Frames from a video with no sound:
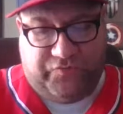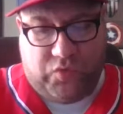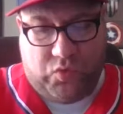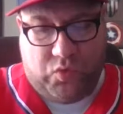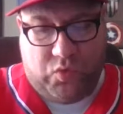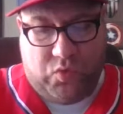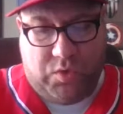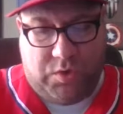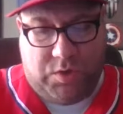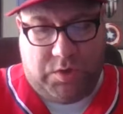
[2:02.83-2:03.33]

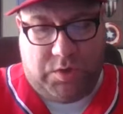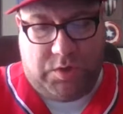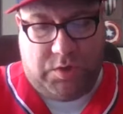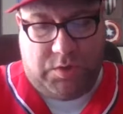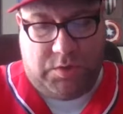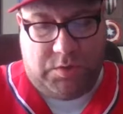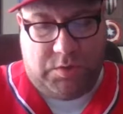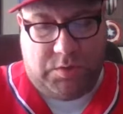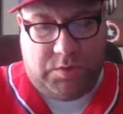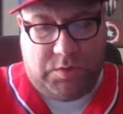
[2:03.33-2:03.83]

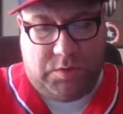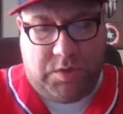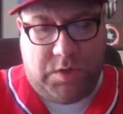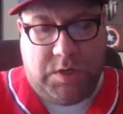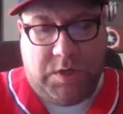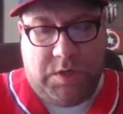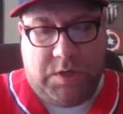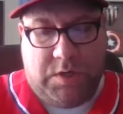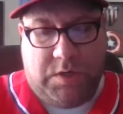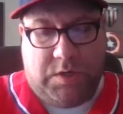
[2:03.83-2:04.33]
for
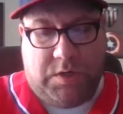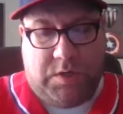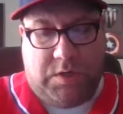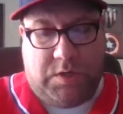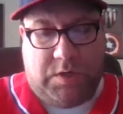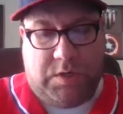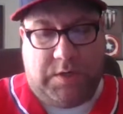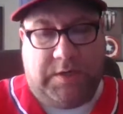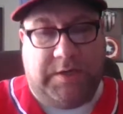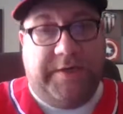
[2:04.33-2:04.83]

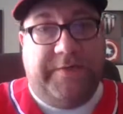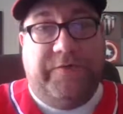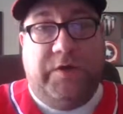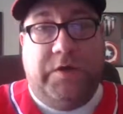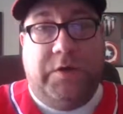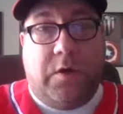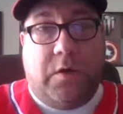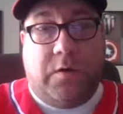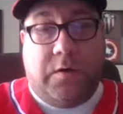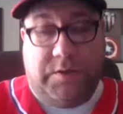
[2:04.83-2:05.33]

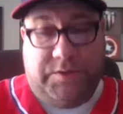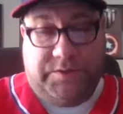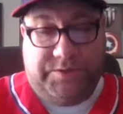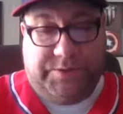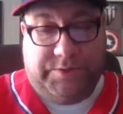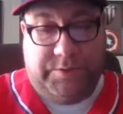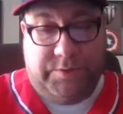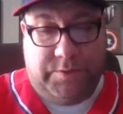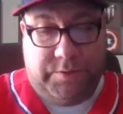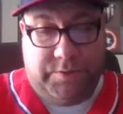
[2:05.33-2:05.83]
11
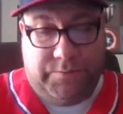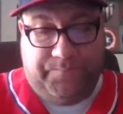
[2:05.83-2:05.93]
cards,